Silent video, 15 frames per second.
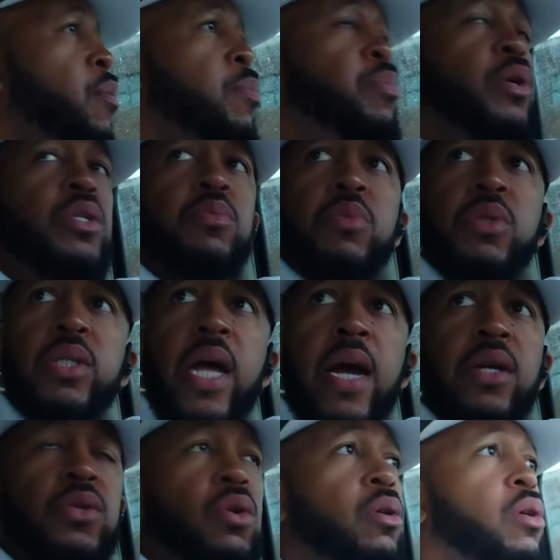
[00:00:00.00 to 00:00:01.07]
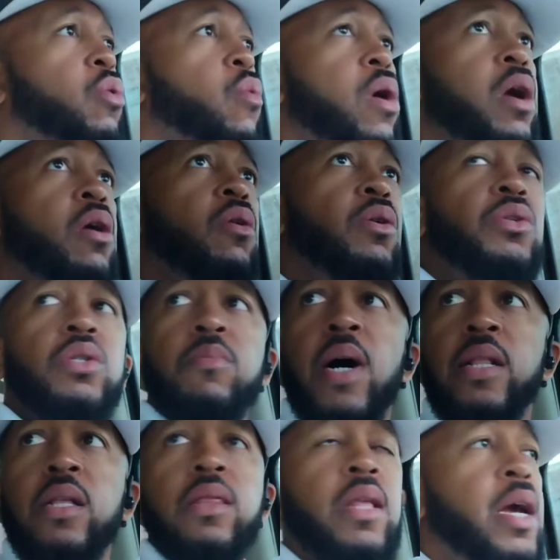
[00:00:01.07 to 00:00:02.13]
Well, we put some steaks on the grill and
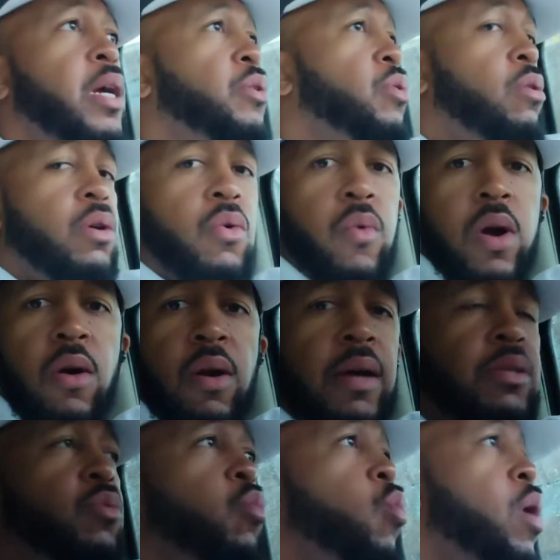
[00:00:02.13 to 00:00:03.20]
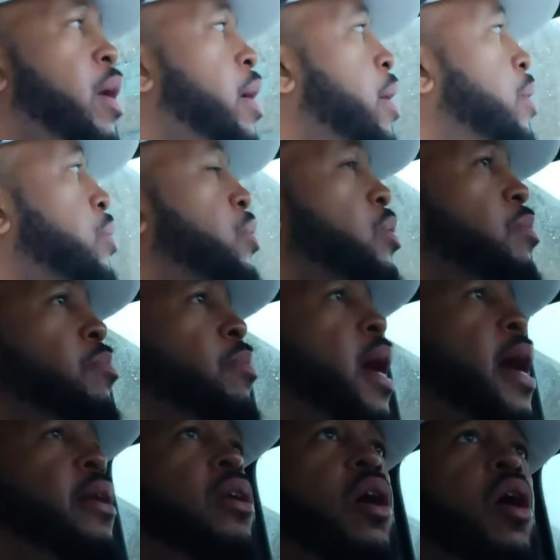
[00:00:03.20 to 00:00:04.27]
some other things on the grill, like some wings,
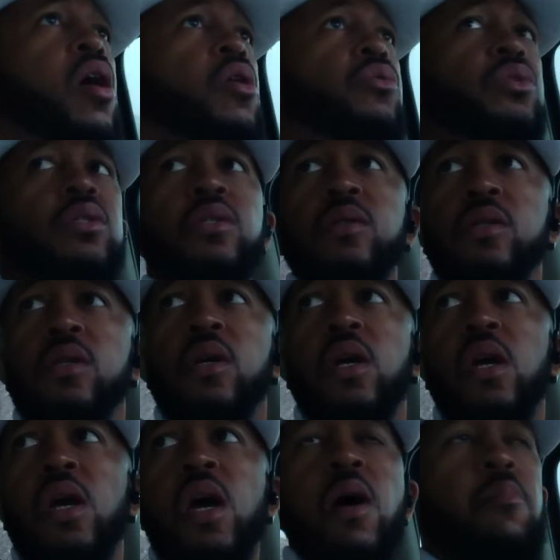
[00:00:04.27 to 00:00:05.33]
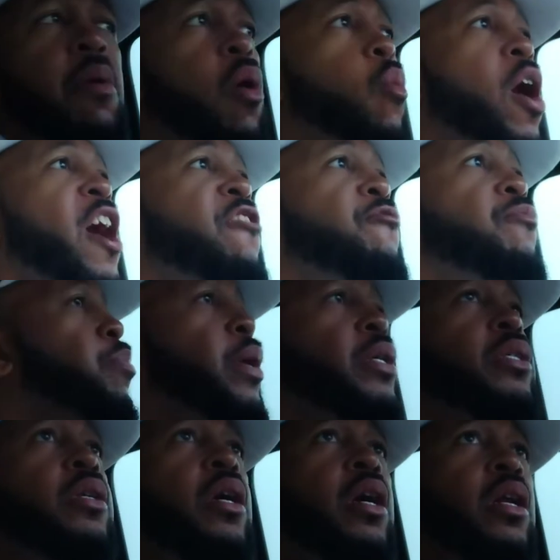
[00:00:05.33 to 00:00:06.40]
some hot dogs, and my wife
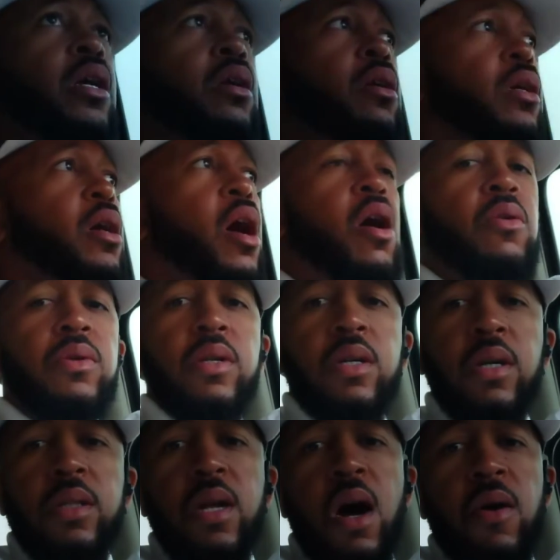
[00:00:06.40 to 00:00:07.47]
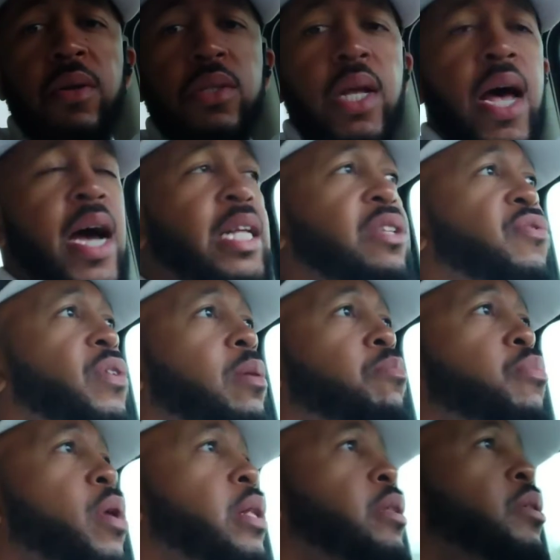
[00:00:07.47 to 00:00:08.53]
pitched in and cooked all the sides
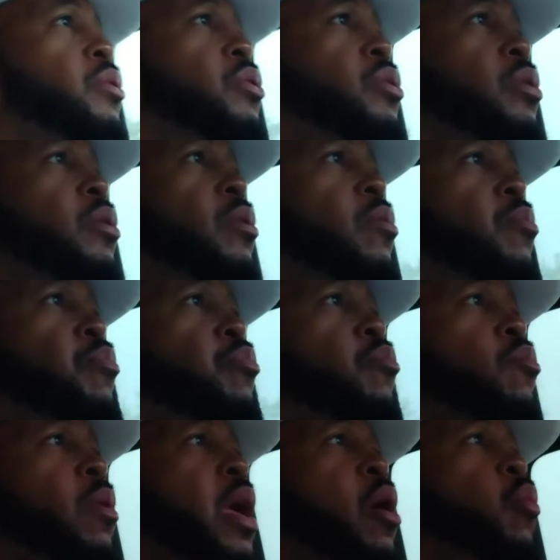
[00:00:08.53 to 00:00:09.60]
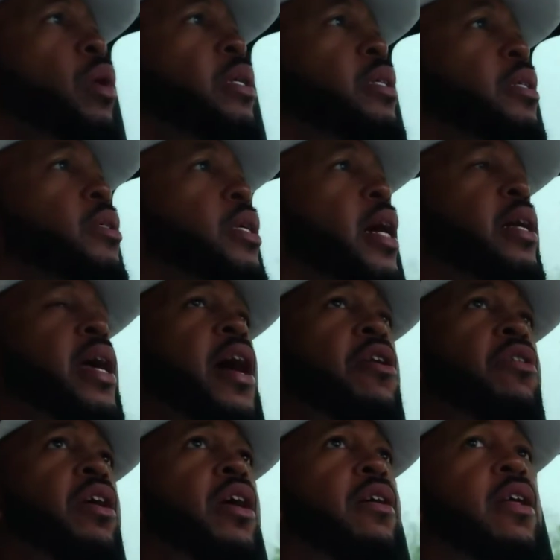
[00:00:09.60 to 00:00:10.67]
for the brothers. And we just sat
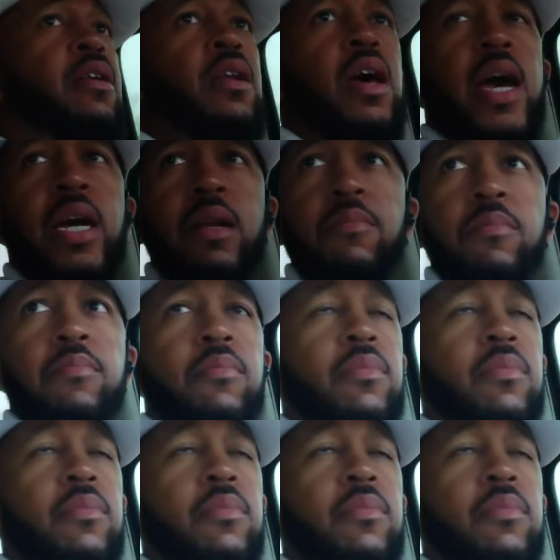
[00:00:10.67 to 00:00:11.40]
down and